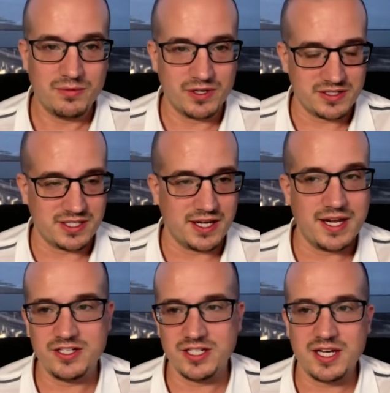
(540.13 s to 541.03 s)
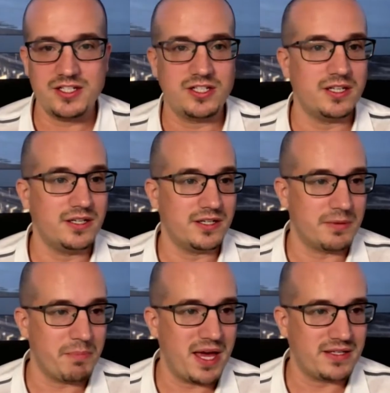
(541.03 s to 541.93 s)
wanted to get education in a
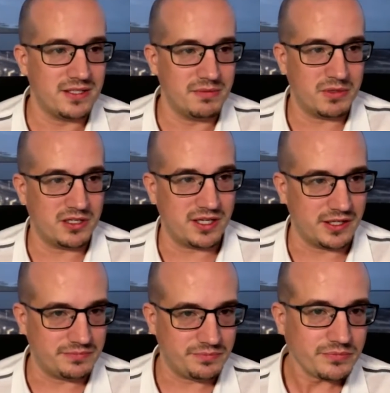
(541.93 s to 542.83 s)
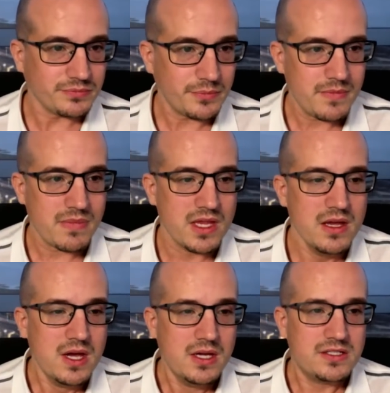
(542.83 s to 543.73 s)
competitive market.
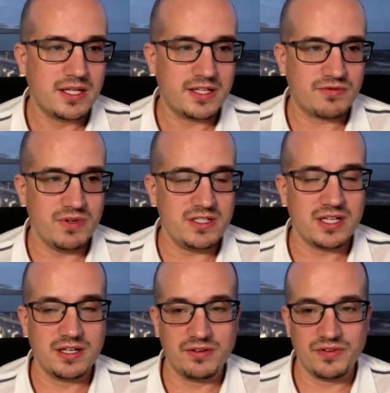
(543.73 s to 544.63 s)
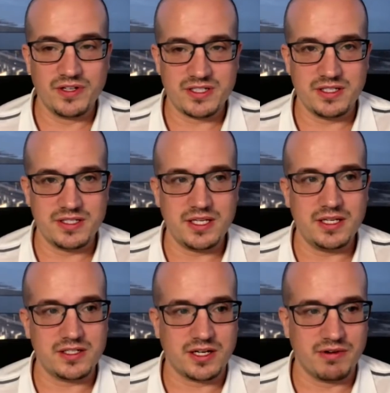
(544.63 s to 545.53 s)
So that's retail versus
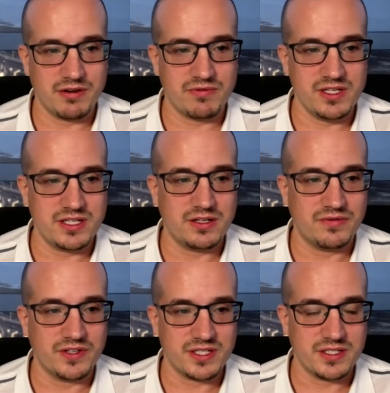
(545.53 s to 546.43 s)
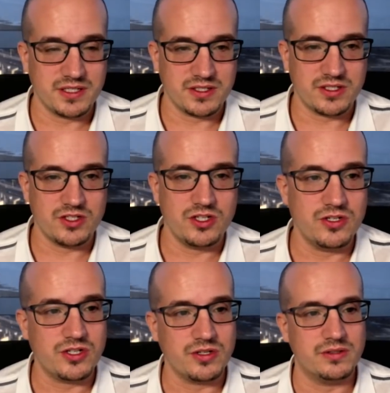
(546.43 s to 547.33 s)
indirect retail versus
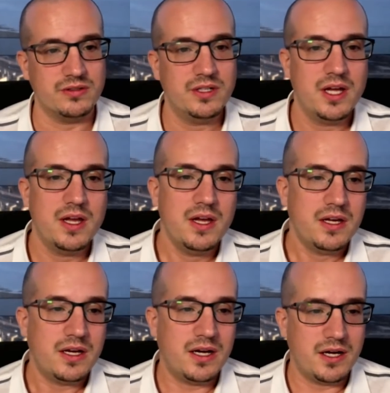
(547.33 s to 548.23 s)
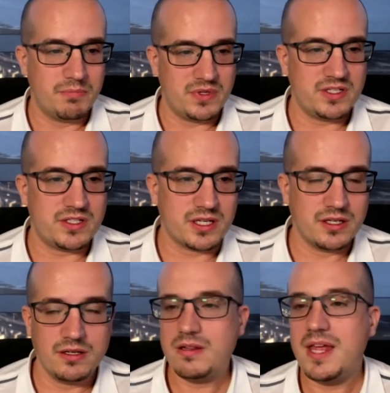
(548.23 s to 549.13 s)
institutional.
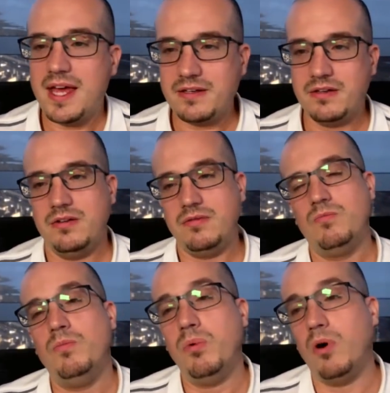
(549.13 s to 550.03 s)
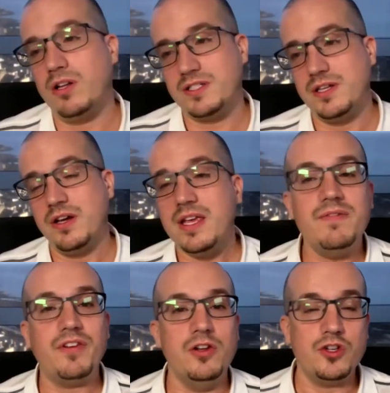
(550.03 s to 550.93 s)
So then what the
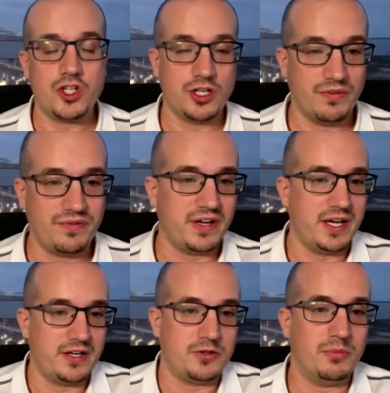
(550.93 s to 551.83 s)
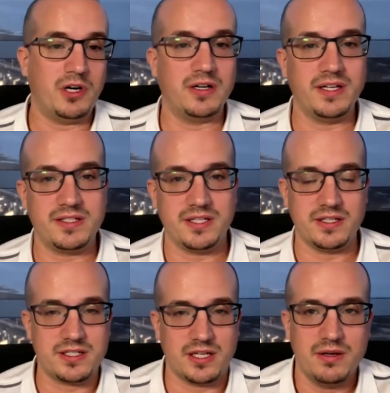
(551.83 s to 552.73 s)
evolution of financial markets
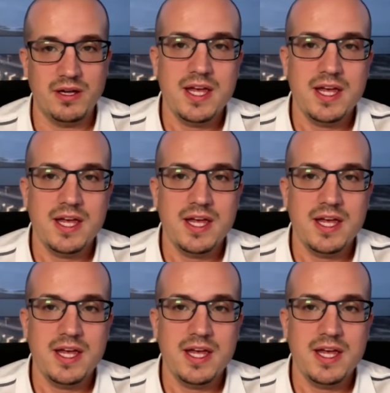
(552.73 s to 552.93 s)
is. So